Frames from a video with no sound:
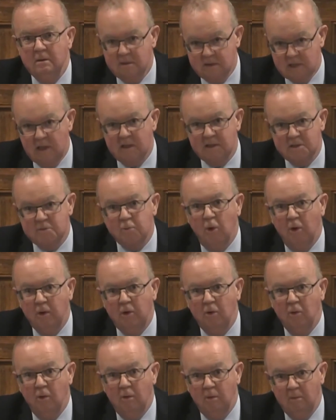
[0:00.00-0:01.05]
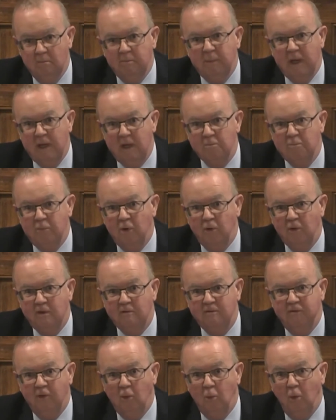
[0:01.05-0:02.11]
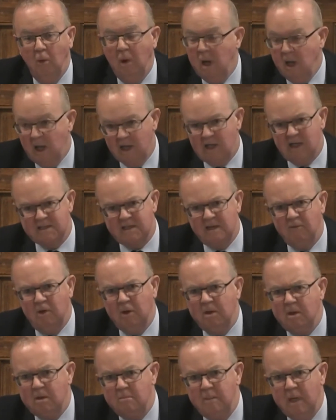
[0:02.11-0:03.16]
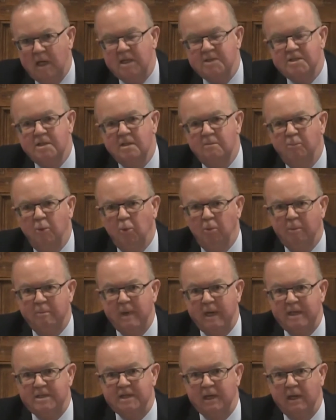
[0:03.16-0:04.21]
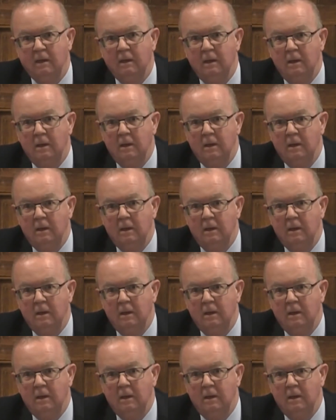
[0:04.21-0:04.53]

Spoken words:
tell us what you're being employed for, and let's have a look at the minutes of the board meeting.